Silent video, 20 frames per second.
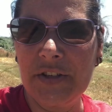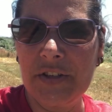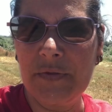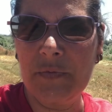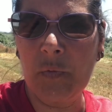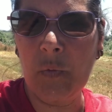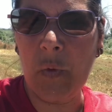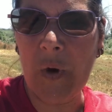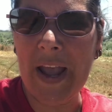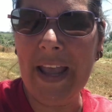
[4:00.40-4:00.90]

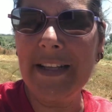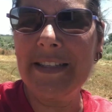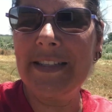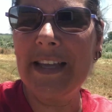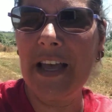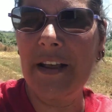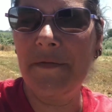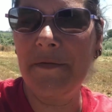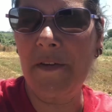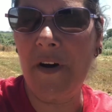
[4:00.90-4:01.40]
weights
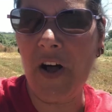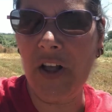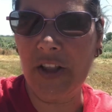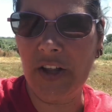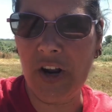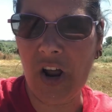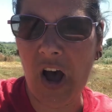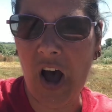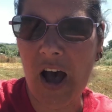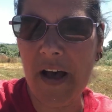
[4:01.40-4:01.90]
had
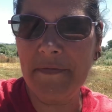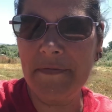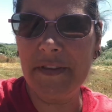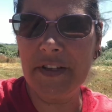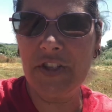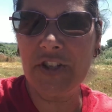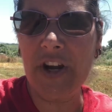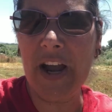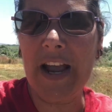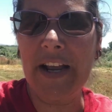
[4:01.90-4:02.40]
fallen off the
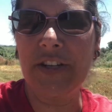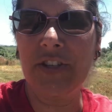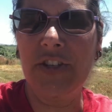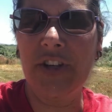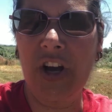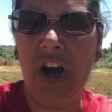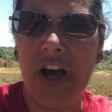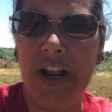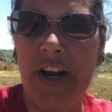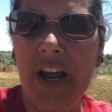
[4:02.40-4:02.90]
tractor,
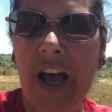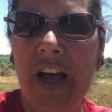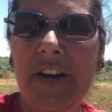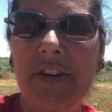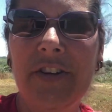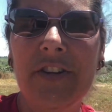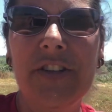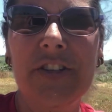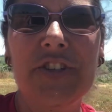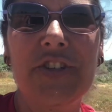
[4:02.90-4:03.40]
gone
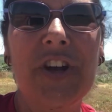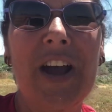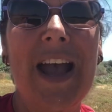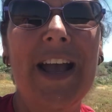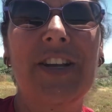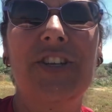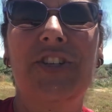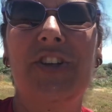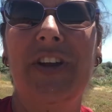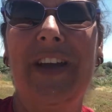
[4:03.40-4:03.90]
under the
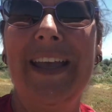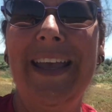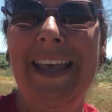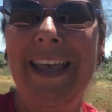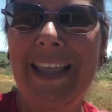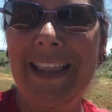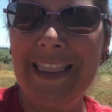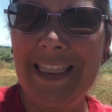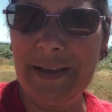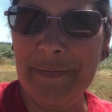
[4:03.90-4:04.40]
tractor,
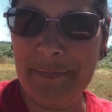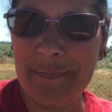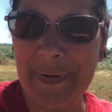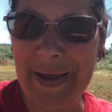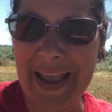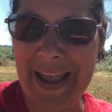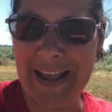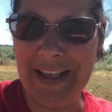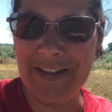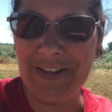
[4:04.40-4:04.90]
hit the
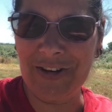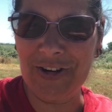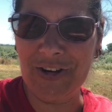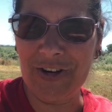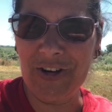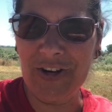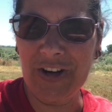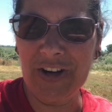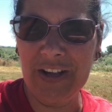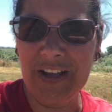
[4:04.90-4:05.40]

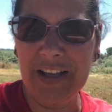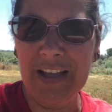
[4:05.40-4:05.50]
baler.